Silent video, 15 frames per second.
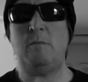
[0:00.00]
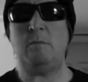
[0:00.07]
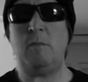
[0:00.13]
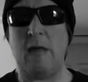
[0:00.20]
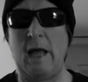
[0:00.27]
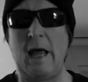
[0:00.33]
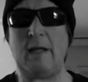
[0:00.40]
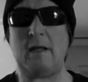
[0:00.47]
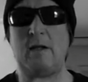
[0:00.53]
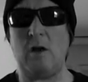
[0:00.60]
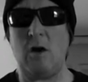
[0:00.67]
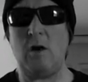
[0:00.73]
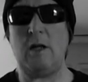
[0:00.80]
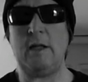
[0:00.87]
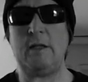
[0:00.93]
black
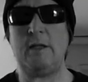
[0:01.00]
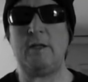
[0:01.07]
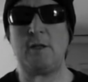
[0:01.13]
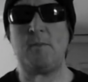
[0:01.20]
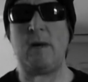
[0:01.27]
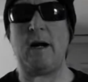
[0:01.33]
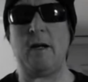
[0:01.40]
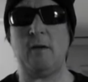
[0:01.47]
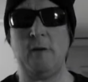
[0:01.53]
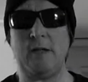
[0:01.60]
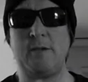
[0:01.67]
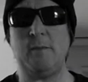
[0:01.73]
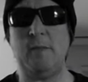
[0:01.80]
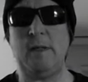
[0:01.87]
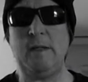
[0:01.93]
garlic-inspired
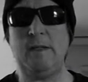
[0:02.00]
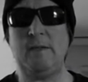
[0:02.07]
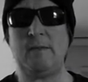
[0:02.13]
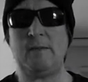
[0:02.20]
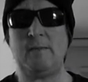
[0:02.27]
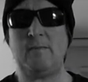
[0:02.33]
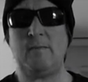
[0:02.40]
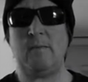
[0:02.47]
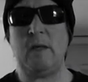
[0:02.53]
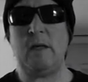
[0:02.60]
recipes.